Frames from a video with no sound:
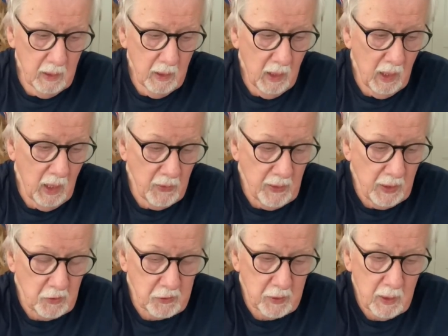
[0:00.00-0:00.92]

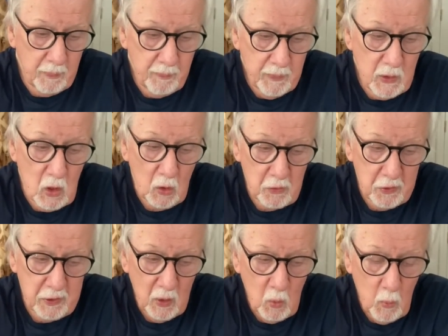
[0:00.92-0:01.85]
there's a not
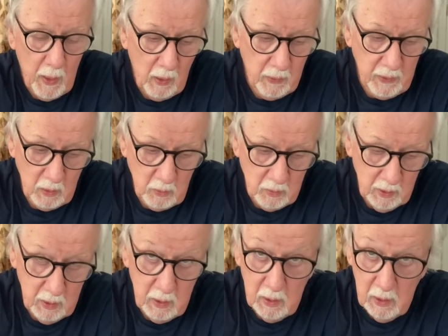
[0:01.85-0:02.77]
so well-known
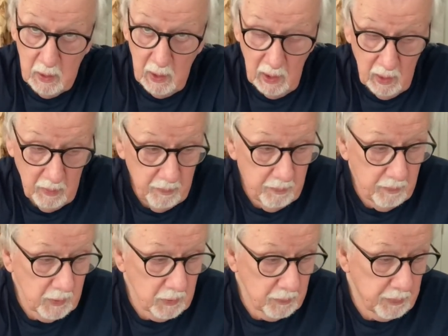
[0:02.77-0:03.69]

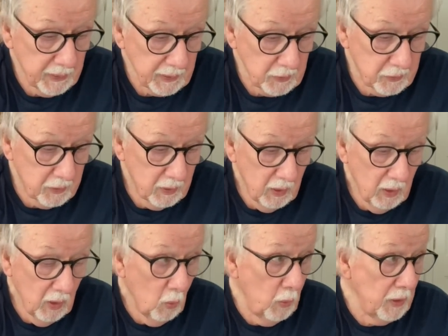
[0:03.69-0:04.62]
piece,
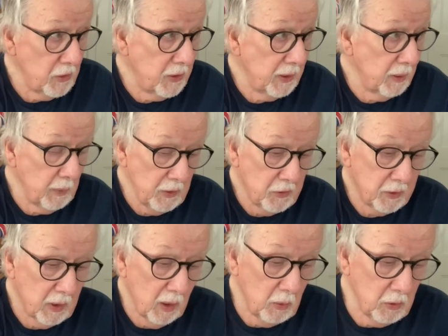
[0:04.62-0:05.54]
which
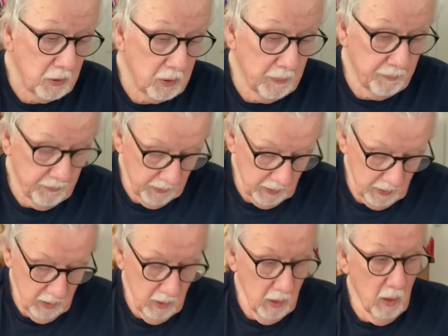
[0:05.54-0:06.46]
goes,
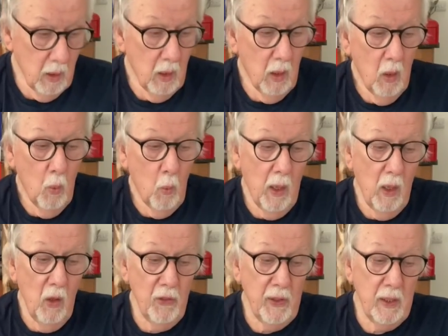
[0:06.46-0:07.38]

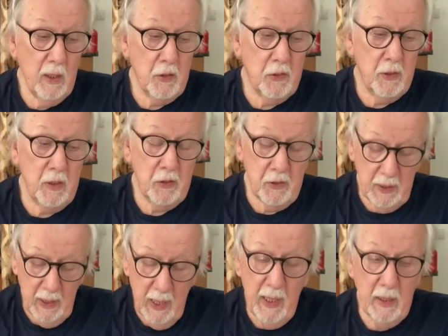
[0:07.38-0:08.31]
well, this is
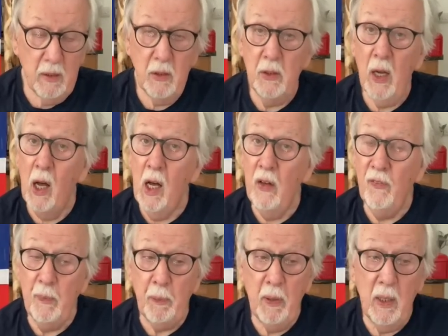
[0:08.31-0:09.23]
the end of
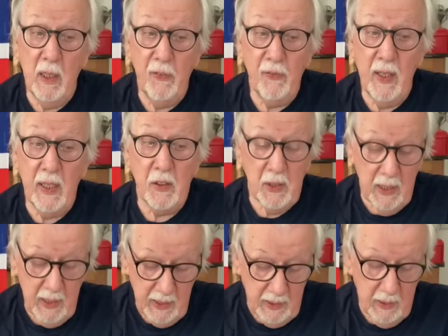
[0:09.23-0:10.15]
a perfect
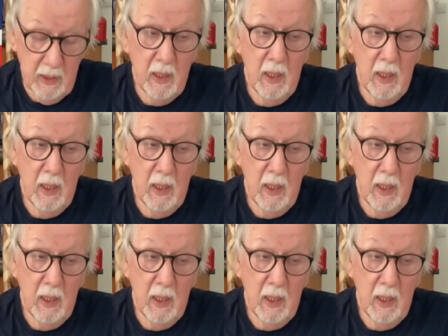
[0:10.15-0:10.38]
day,